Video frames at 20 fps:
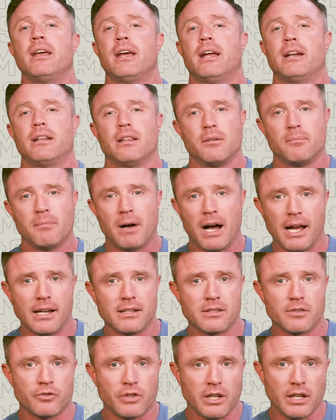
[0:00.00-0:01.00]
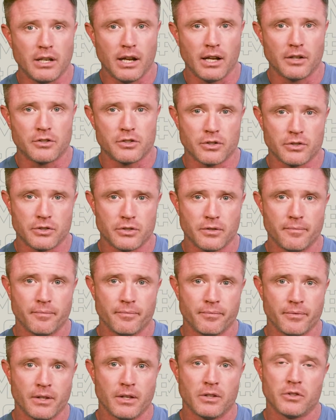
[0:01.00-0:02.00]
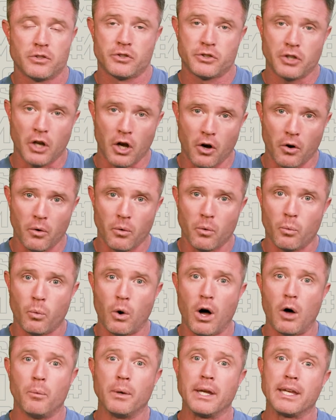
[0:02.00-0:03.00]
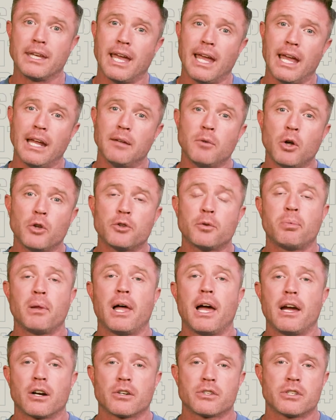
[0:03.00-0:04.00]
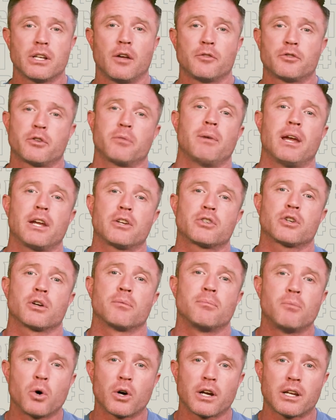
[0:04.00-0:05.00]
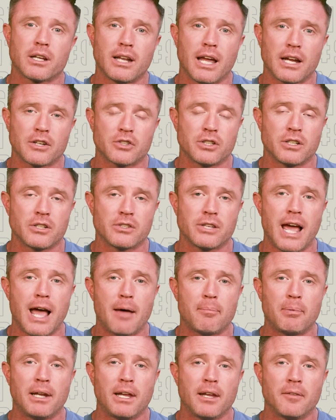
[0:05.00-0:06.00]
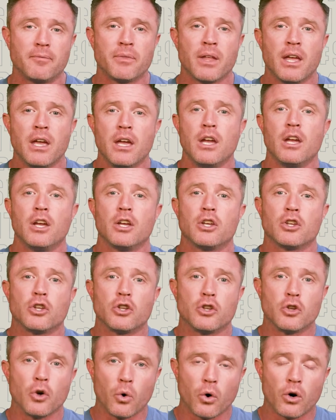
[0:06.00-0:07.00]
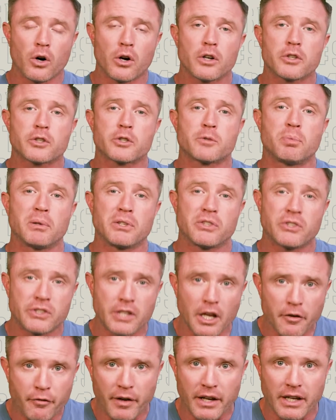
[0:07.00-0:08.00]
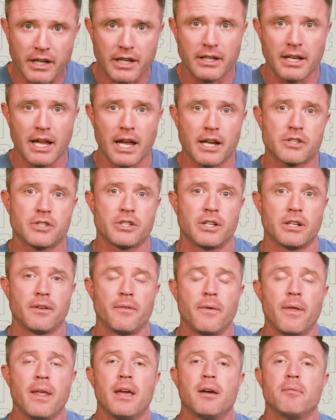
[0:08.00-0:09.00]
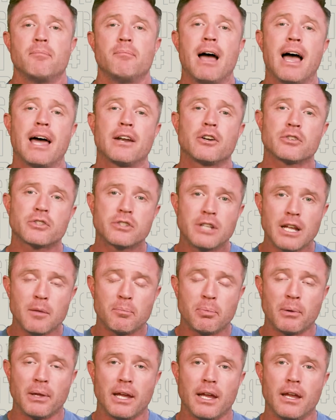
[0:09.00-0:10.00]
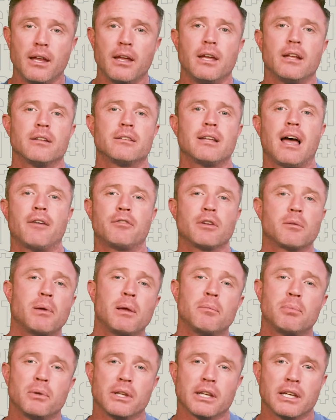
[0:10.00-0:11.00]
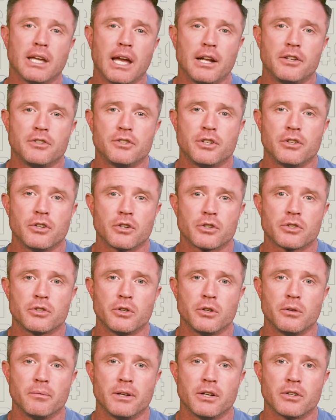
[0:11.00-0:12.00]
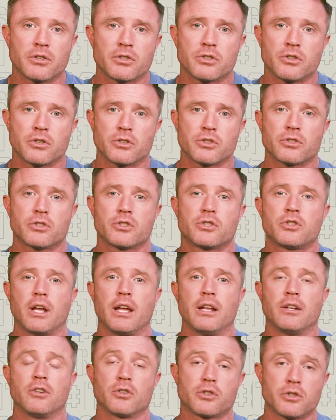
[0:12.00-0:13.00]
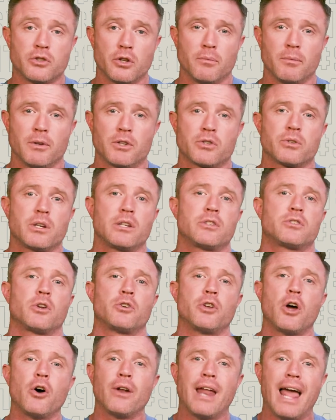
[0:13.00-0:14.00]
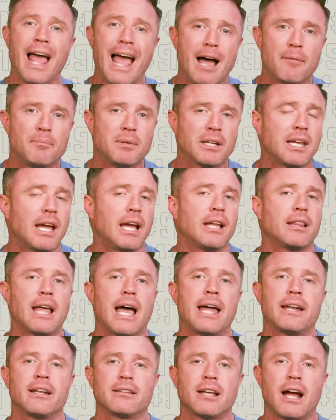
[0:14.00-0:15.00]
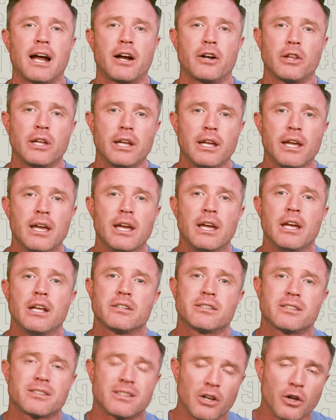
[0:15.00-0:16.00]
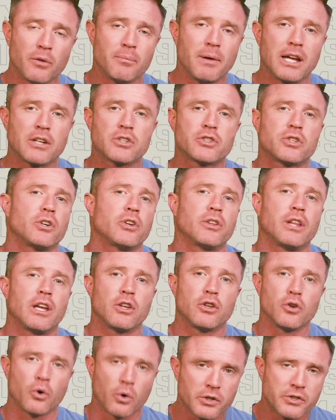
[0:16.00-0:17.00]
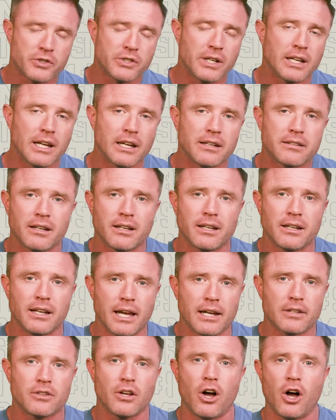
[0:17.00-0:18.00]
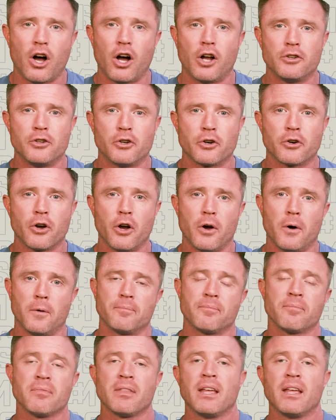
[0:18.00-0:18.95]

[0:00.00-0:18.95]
and in the minds of teenagers. So, while we can multiply ourselves to make sure more connection is happening, your specific connection matters deeply to having people engaged in your student in your student ministry. So don't abdicate that entirely. Still make sure that you're seeking to connect on your own.